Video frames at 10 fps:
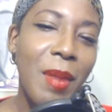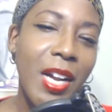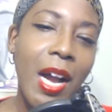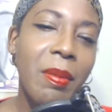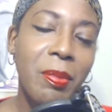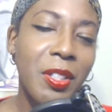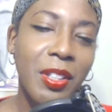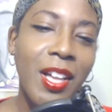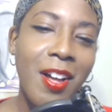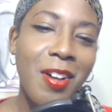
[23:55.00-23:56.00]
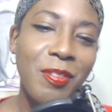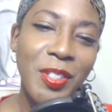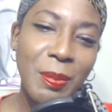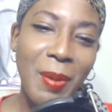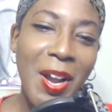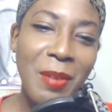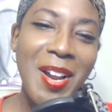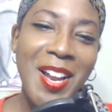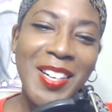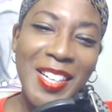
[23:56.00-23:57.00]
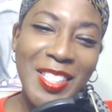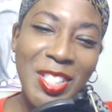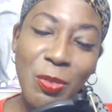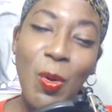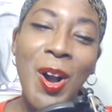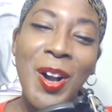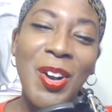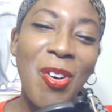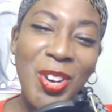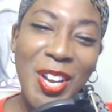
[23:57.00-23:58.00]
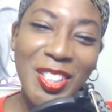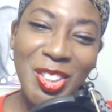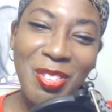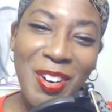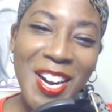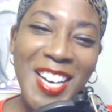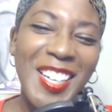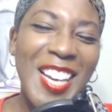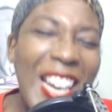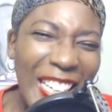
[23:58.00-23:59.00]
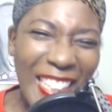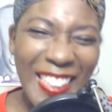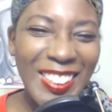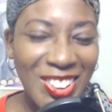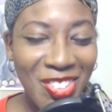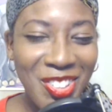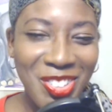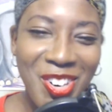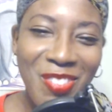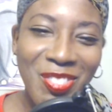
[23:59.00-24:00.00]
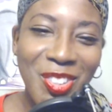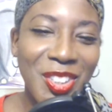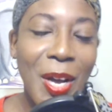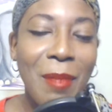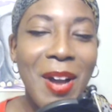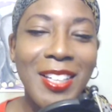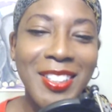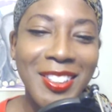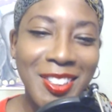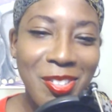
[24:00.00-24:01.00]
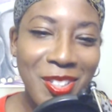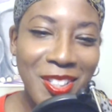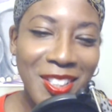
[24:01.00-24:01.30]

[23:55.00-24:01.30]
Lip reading: my comic book love, Spider-Man. He swung on that screen and he's so adorable. Tom Holland is so